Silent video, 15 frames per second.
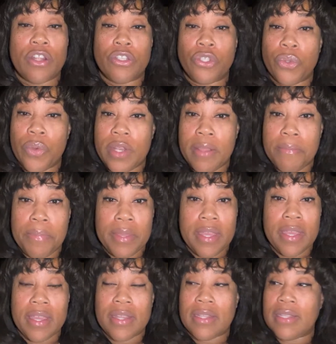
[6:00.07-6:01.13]
doing it
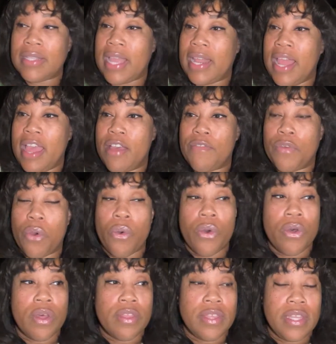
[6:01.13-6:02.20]
big, that have
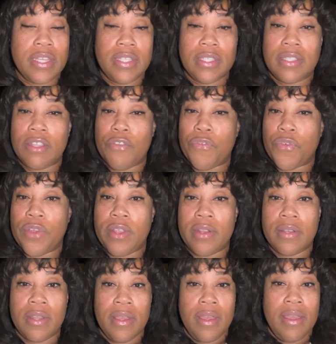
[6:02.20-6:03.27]
all these
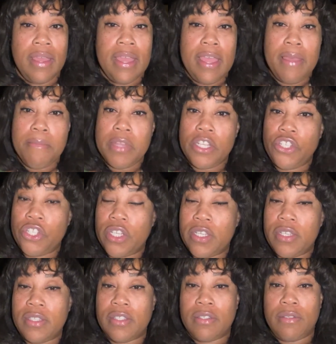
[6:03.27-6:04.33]
different
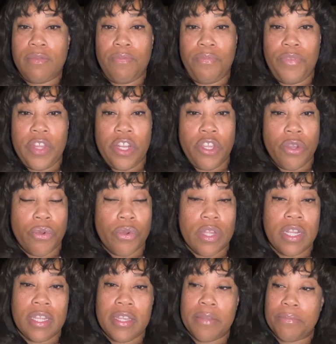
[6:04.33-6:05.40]
images, video
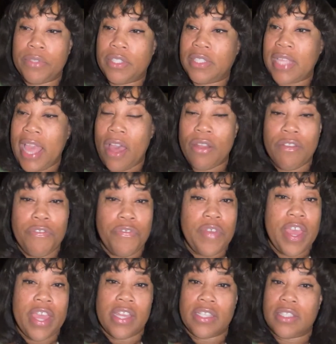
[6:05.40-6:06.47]
clips, sound
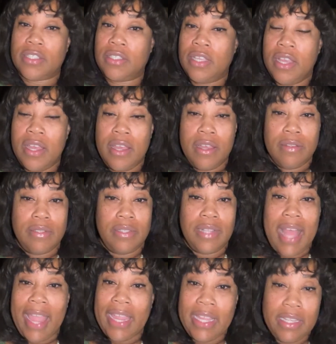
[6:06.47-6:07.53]
effects,
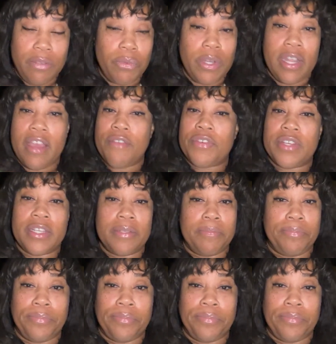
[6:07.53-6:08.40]
light, whatever,